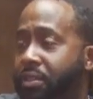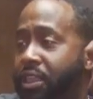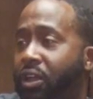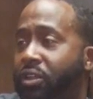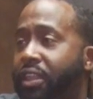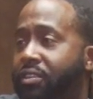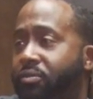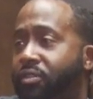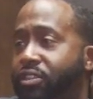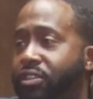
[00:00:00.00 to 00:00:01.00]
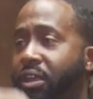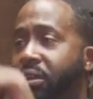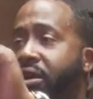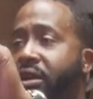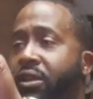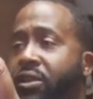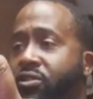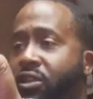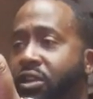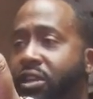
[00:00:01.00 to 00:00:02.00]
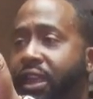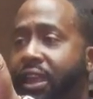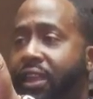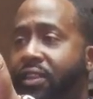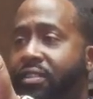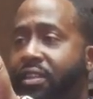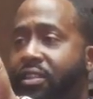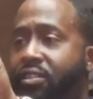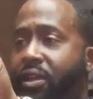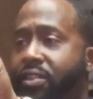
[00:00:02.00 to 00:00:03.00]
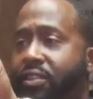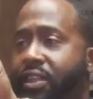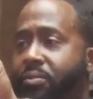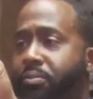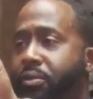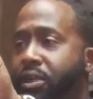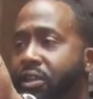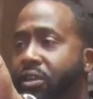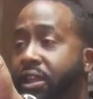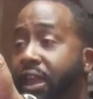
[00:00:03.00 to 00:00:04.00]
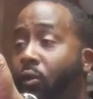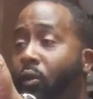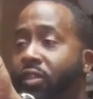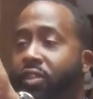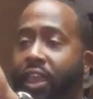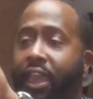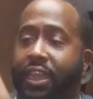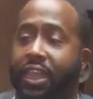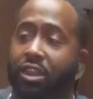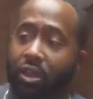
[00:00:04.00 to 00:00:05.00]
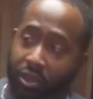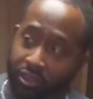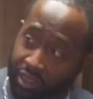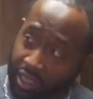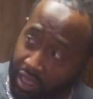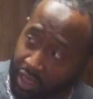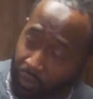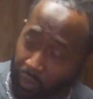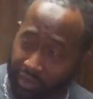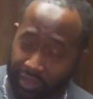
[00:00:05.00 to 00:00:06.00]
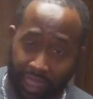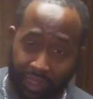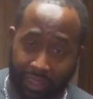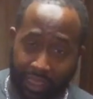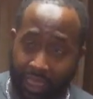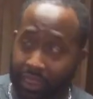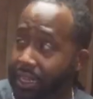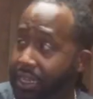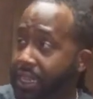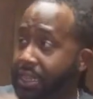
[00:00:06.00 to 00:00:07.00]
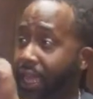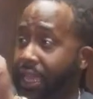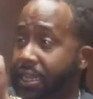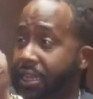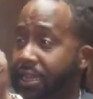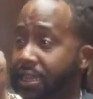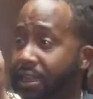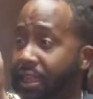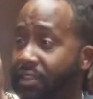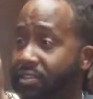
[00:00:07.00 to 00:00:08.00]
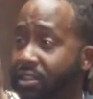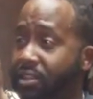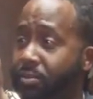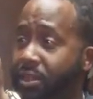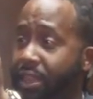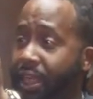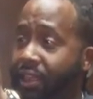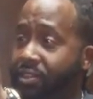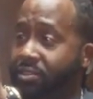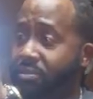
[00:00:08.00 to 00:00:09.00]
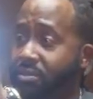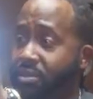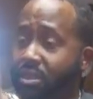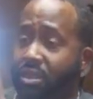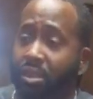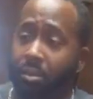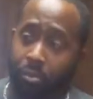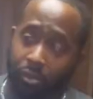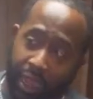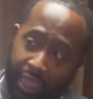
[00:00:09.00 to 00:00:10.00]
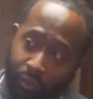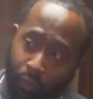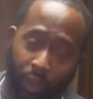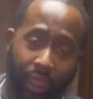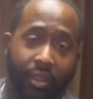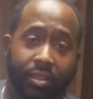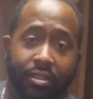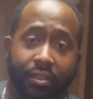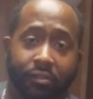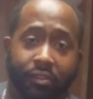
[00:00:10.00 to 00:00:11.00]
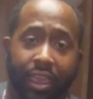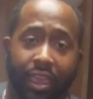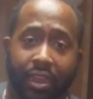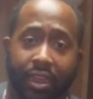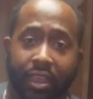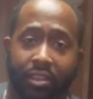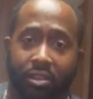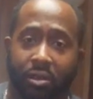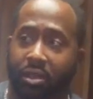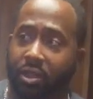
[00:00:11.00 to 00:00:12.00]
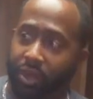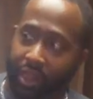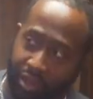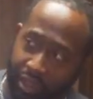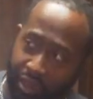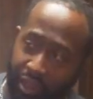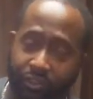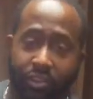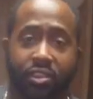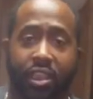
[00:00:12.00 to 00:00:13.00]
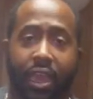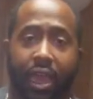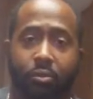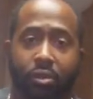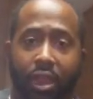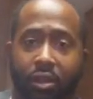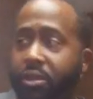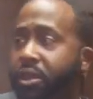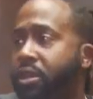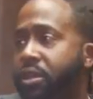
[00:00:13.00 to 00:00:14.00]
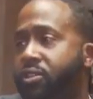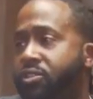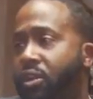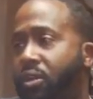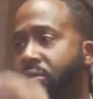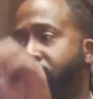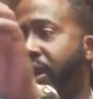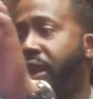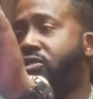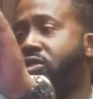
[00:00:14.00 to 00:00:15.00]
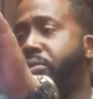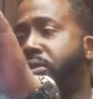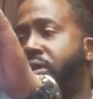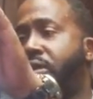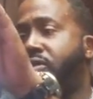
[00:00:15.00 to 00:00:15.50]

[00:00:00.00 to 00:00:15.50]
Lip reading: you know, and get some fresh air circulating in the tent. So I think that's pretty good. Now, one thing I did notice was that the LED light is a little bit less bright when the fan is on. When I turn it off, you see it got brighter. So it's just pulling